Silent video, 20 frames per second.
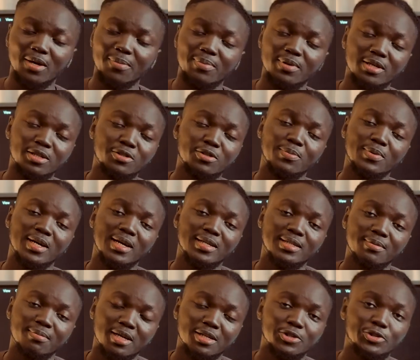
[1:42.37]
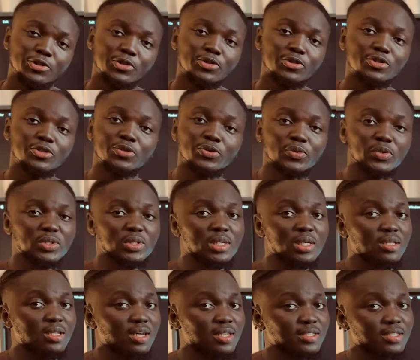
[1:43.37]
you're picking supply and demand zones, you will
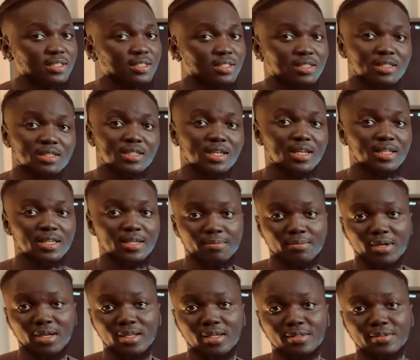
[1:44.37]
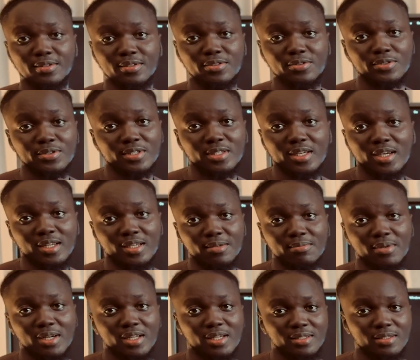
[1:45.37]
say that it is an imbalance, to seek an
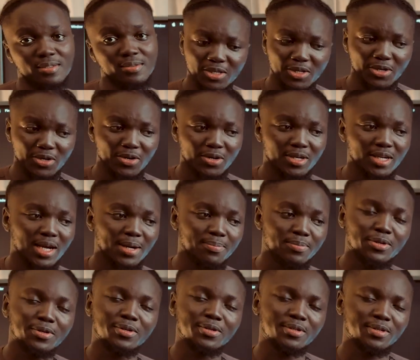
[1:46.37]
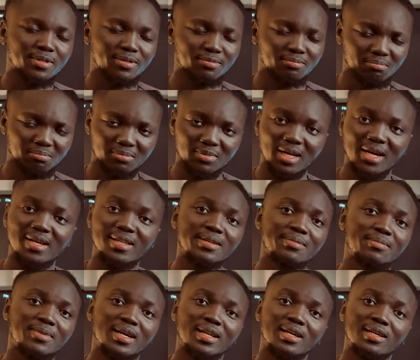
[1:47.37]
imbalance. Your order block, an
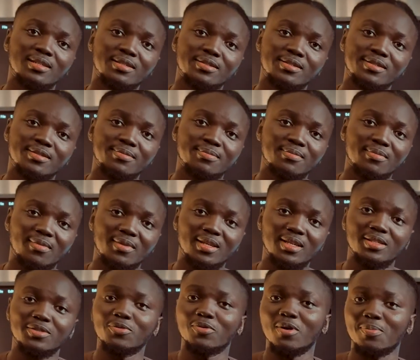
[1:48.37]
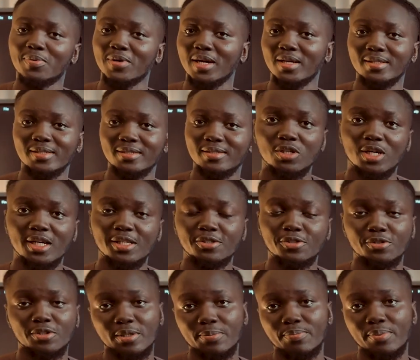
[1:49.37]
imbalance, is what price is trying
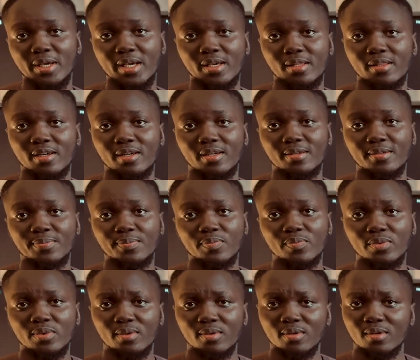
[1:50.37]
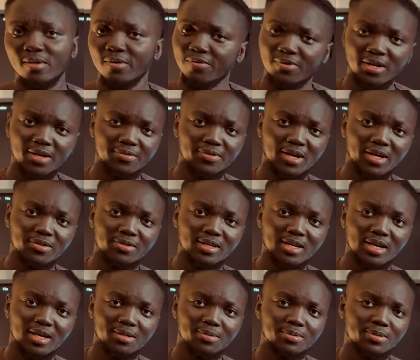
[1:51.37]
to repair there. Fair value
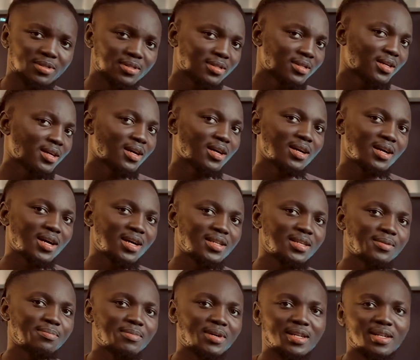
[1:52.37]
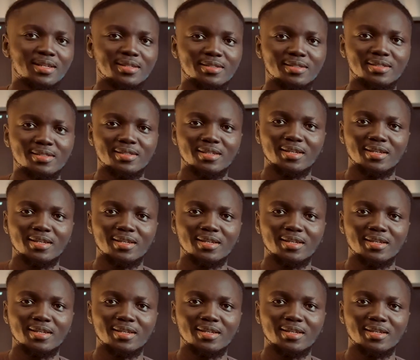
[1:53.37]
gaps, an imbalance.